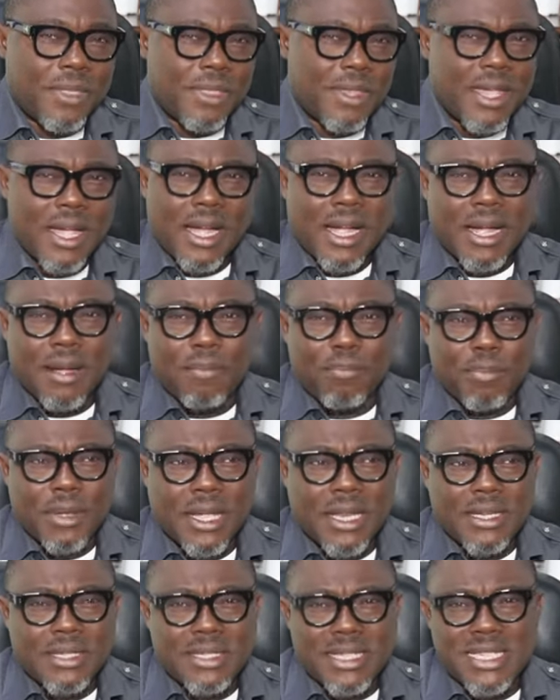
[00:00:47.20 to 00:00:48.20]
their
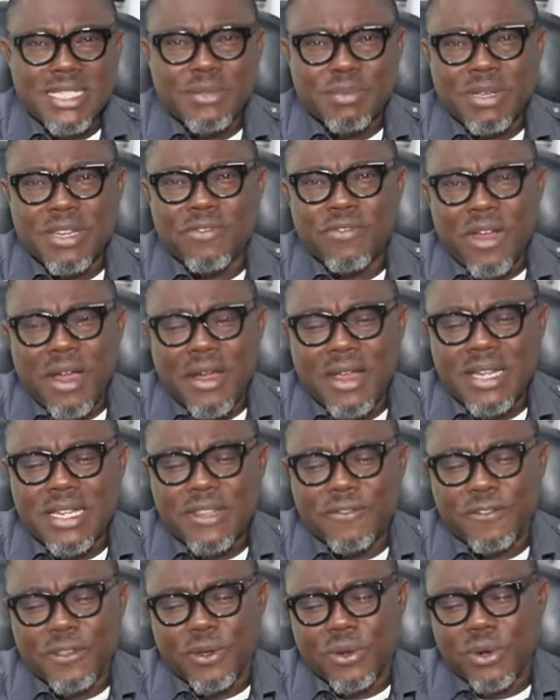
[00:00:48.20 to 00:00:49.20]
campaigns. It's been very
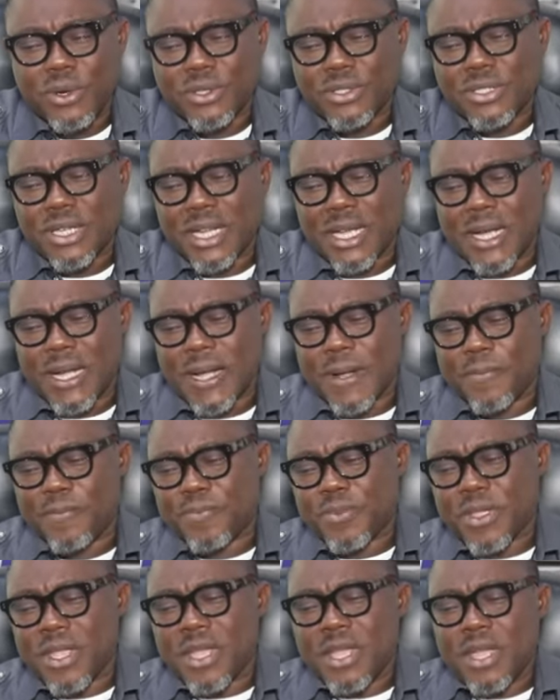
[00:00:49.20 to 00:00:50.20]
difficult.
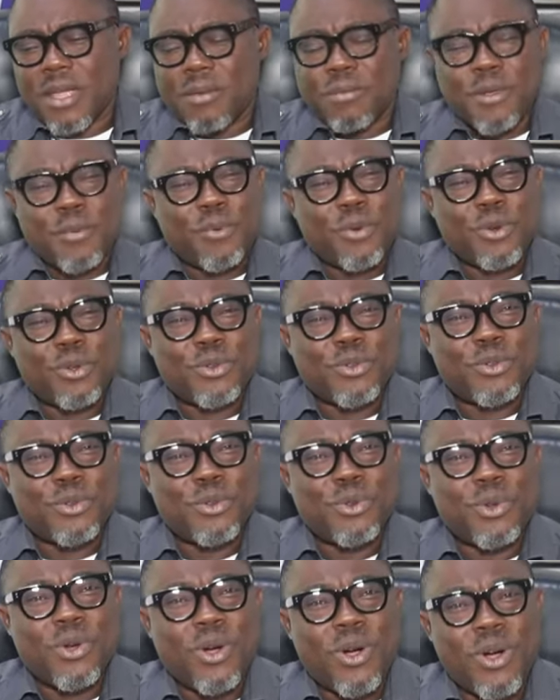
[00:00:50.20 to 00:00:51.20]
People
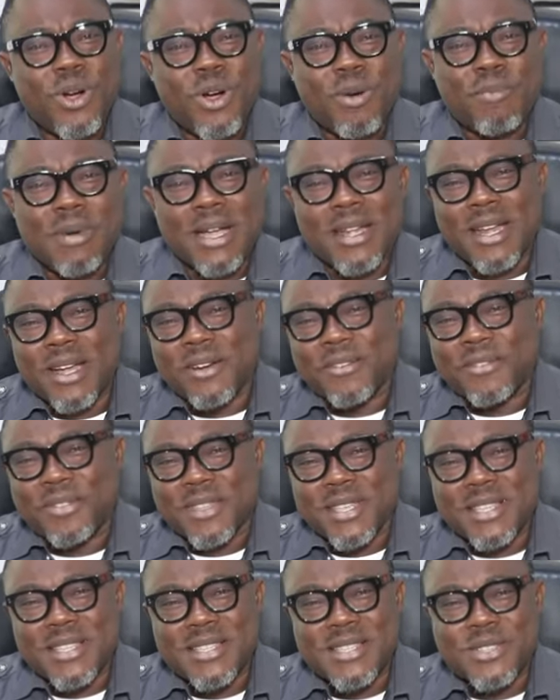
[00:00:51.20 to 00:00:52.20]
do all manner of
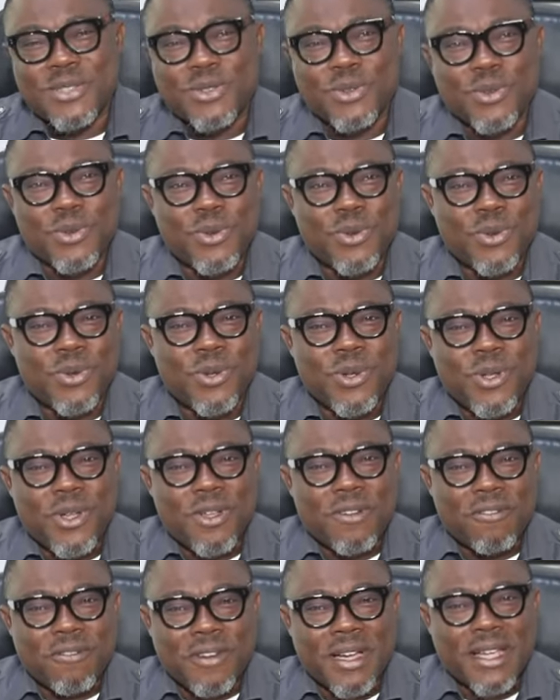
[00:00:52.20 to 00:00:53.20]
things to
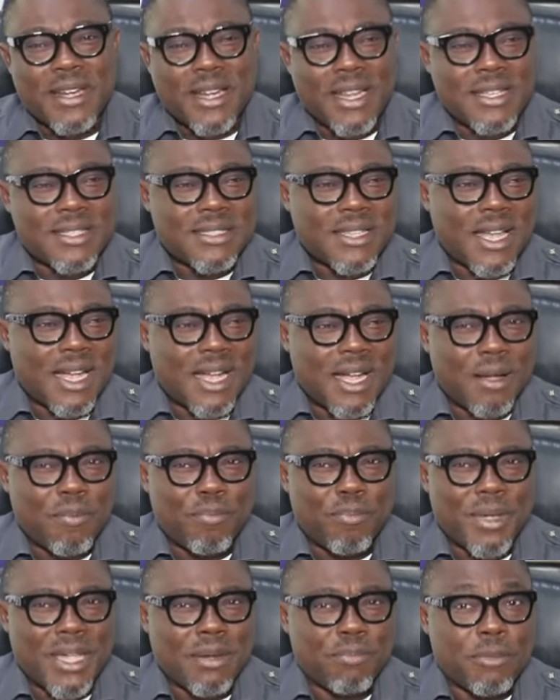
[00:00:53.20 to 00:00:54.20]
finance their
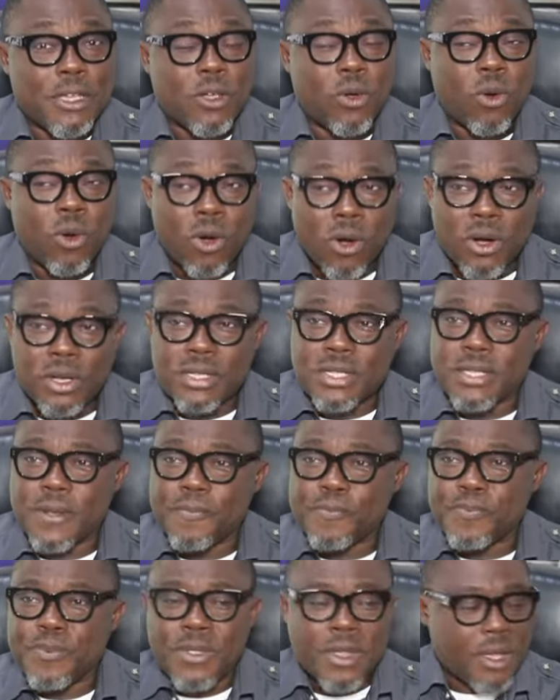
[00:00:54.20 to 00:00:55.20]
campaign because
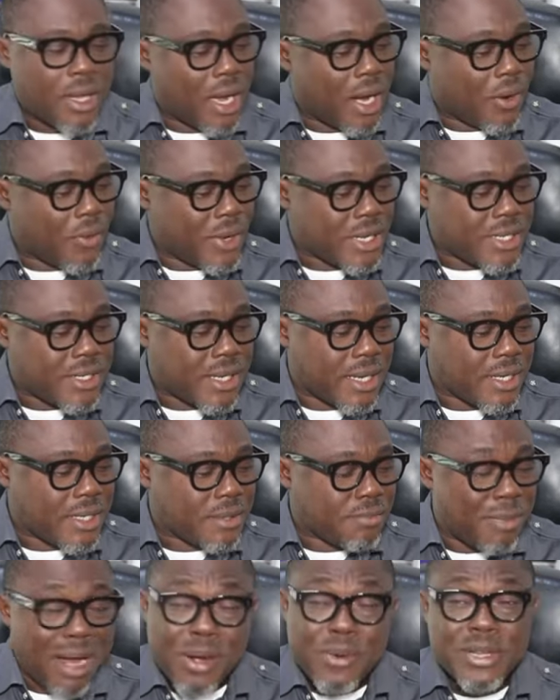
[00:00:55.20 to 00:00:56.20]
my
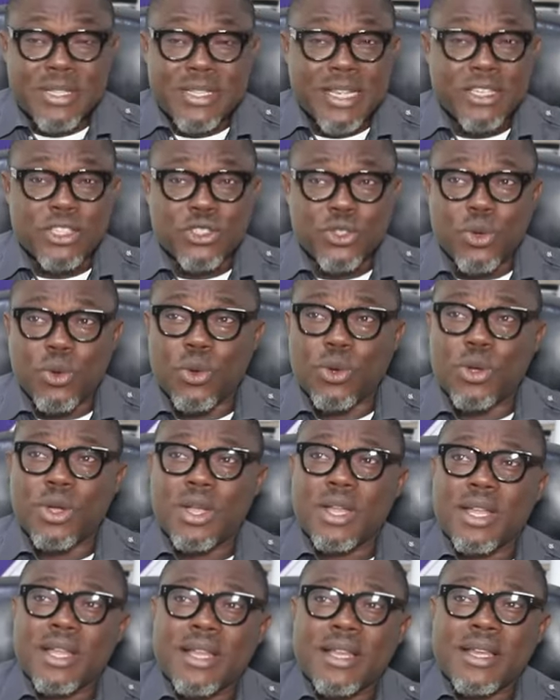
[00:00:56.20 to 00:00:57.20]
research showed
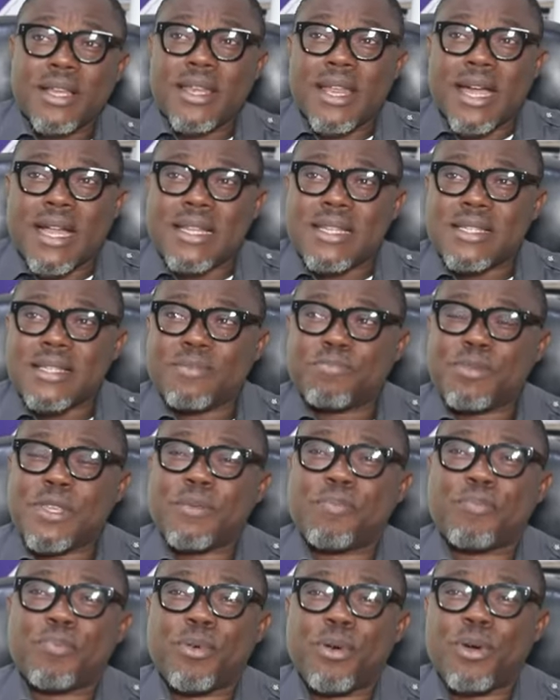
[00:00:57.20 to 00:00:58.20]
that
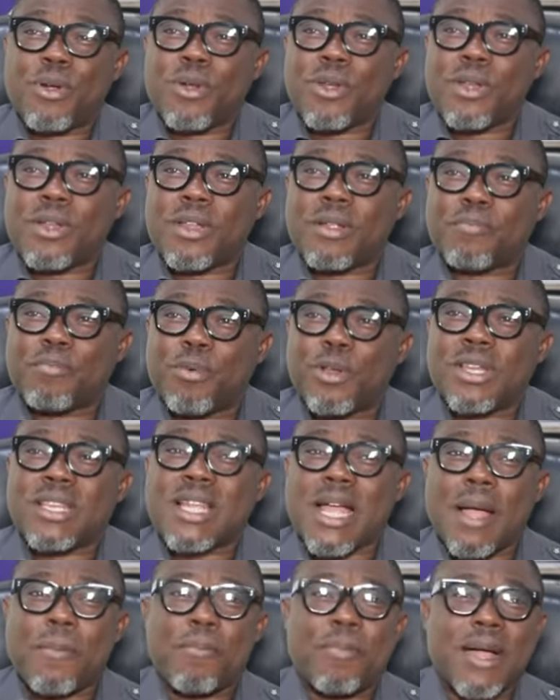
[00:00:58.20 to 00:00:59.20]

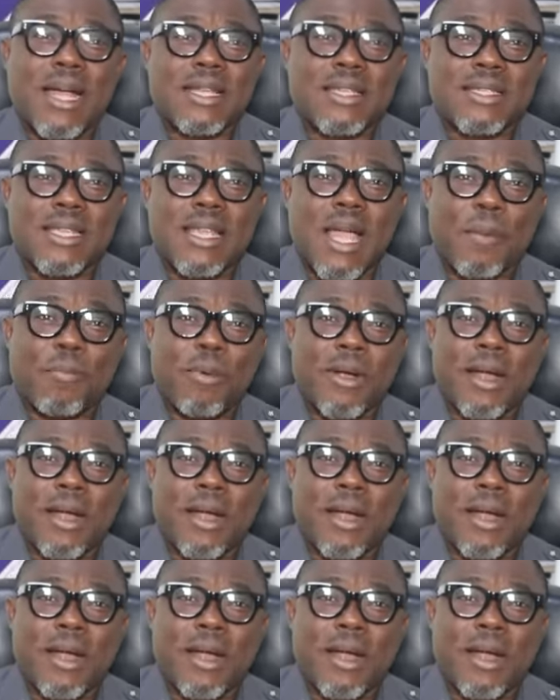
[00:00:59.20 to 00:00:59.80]
political party